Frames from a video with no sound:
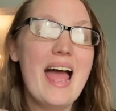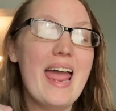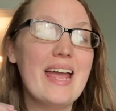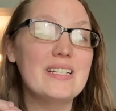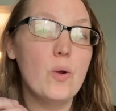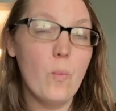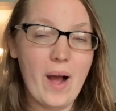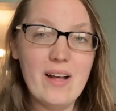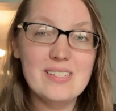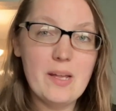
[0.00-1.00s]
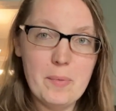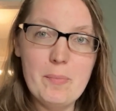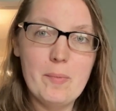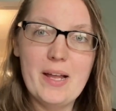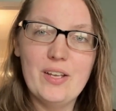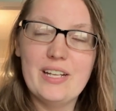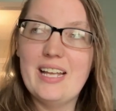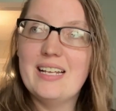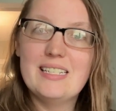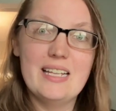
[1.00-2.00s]
And while some people might look at
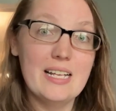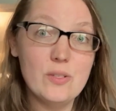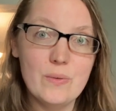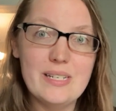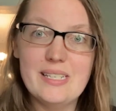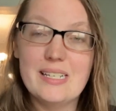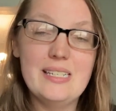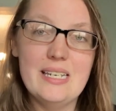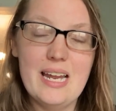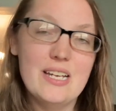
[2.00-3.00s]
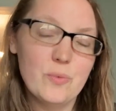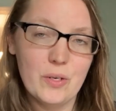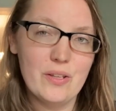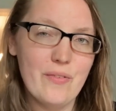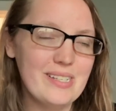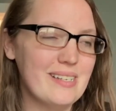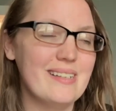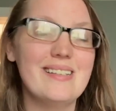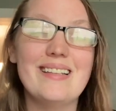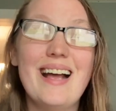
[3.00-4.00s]
that and say, that's only 60 days worth of
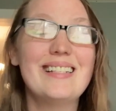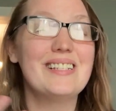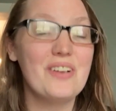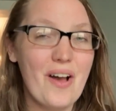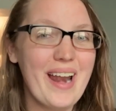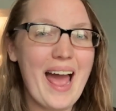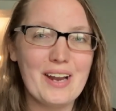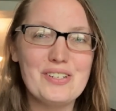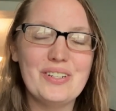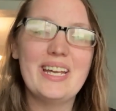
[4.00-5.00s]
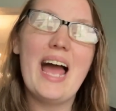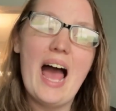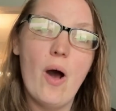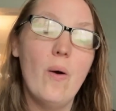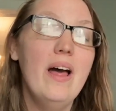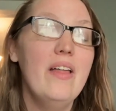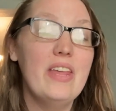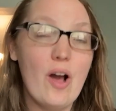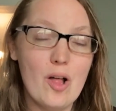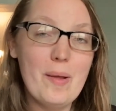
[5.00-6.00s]
lessons, that's not actually how
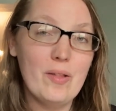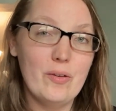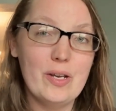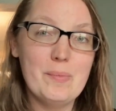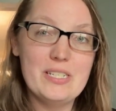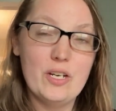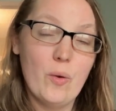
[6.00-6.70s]
the All About Learning material